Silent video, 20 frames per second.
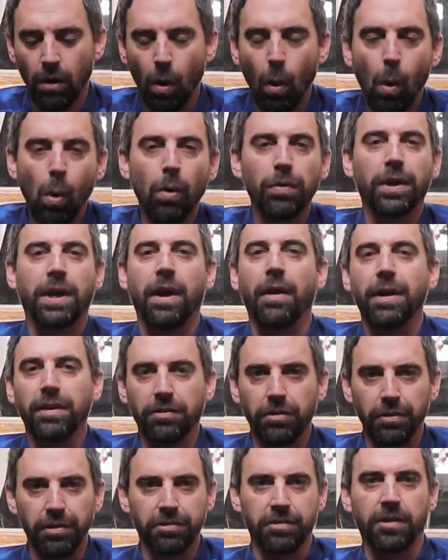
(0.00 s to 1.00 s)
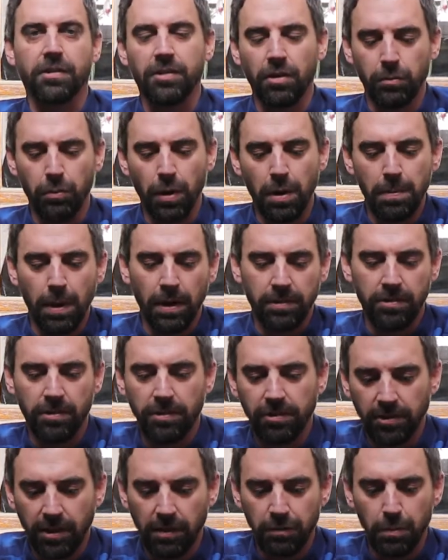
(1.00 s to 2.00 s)
all the characteristics that we're about to
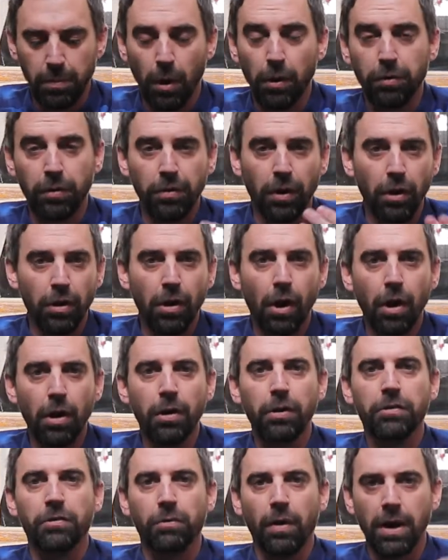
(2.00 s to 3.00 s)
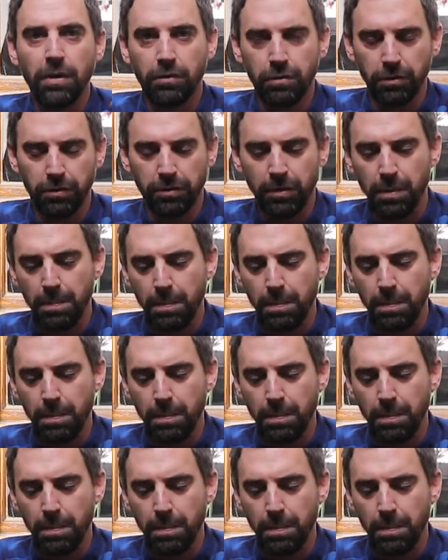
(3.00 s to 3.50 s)
discover, both on the nose right through to the